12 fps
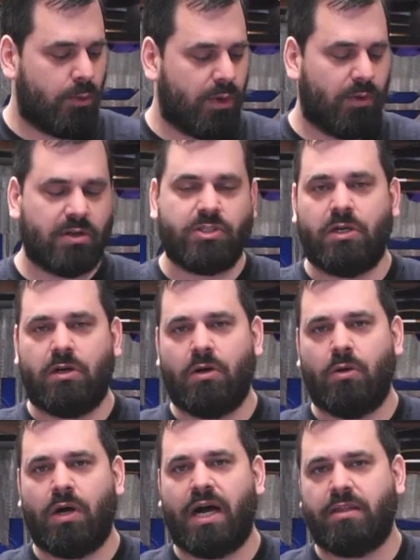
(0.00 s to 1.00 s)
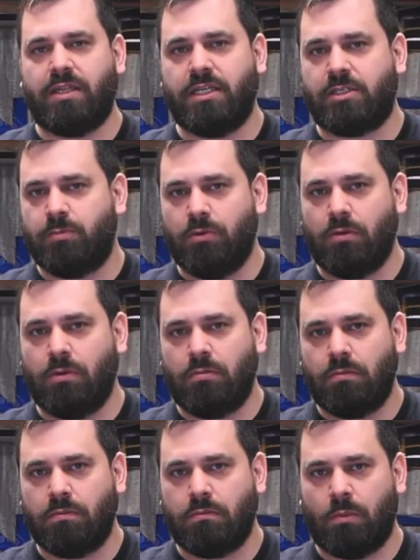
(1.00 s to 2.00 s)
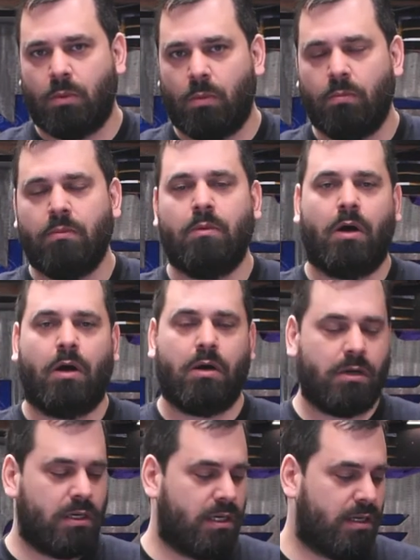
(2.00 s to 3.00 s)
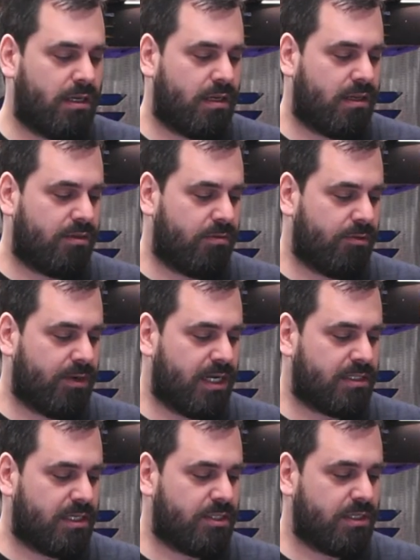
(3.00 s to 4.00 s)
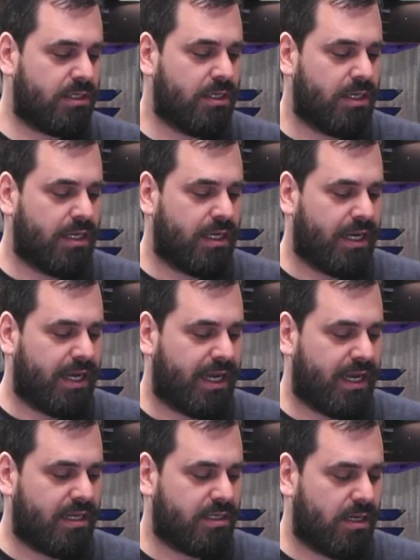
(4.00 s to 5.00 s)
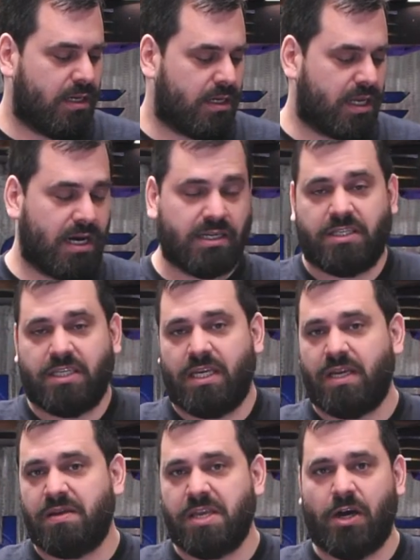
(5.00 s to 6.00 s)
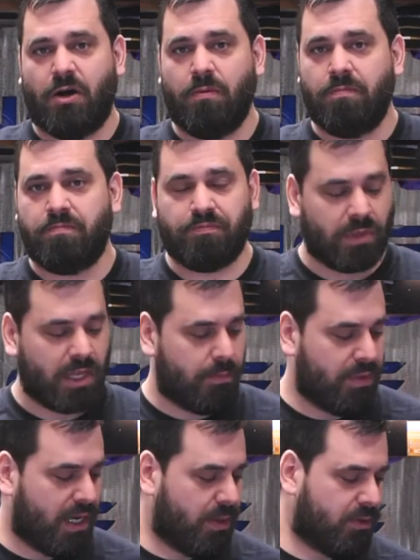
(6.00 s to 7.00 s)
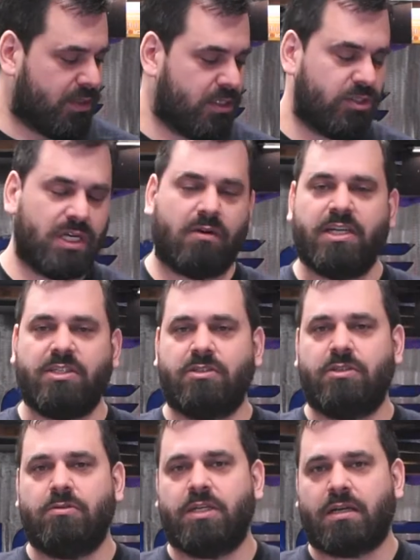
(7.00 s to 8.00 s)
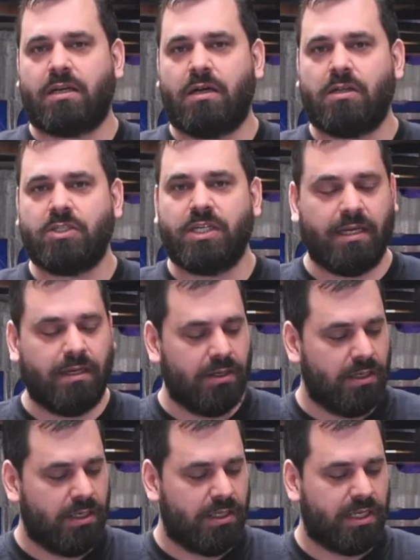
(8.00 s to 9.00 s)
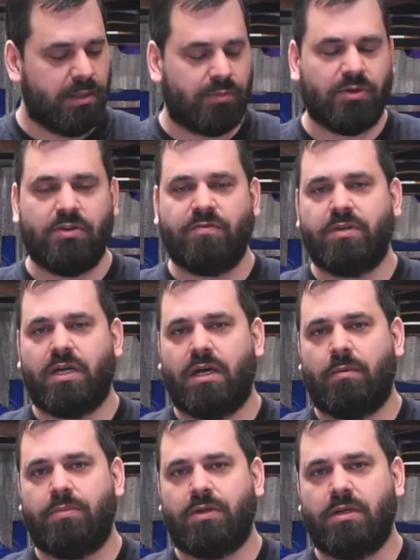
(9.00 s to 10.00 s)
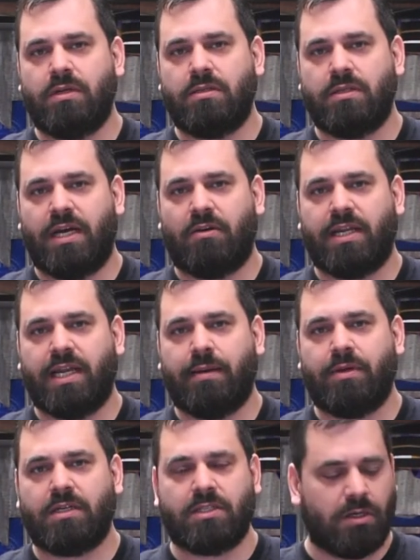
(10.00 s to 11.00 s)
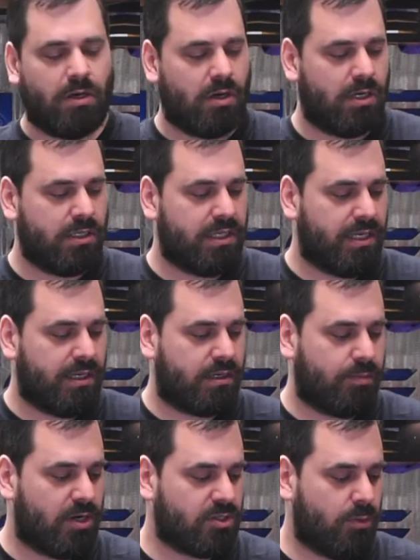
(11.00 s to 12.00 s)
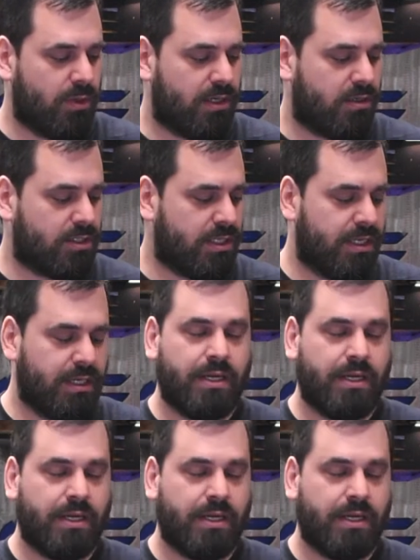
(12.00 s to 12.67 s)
we want to show how these spool on a, a 3S engine and uh, kind of see, you know, maybe with this generation 2 technology, improved uh, billet aerodynamics on the compressor wheels.